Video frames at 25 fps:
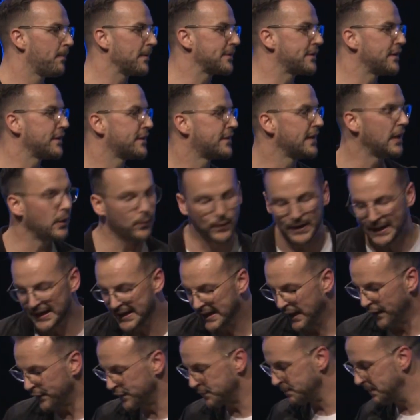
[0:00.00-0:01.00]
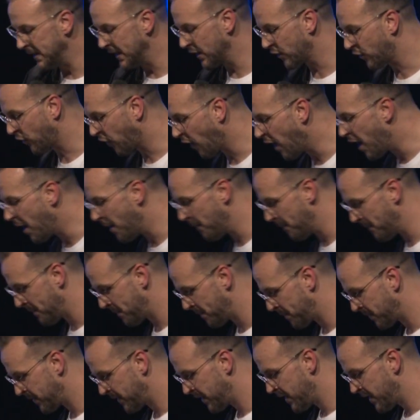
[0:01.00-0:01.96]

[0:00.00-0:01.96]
But you see, when He gives me a crumb,